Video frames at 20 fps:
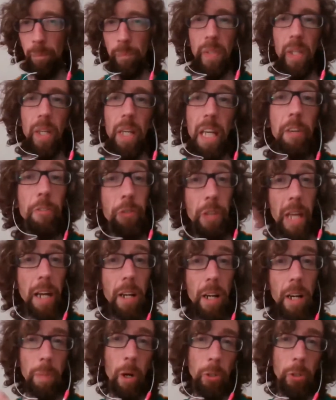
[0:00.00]
If they
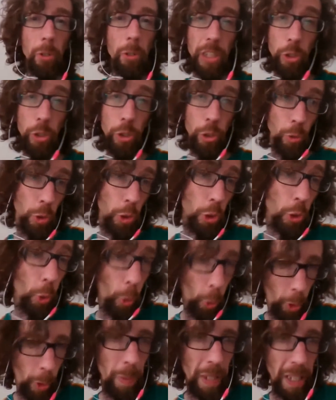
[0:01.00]
are posting to
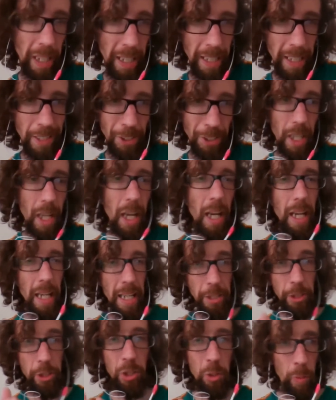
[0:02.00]
your page,
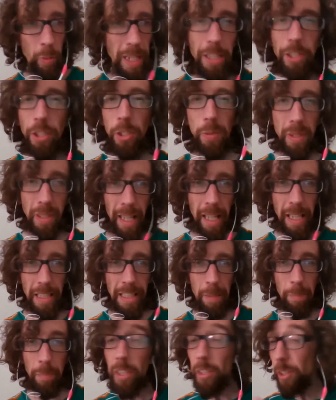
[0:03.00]
it's great to engage
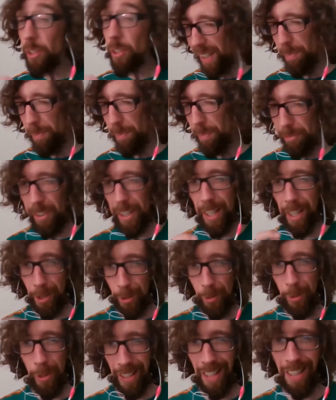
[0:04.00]
them because they're amplifying
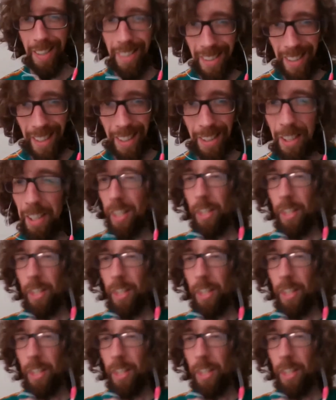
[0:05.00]
your content.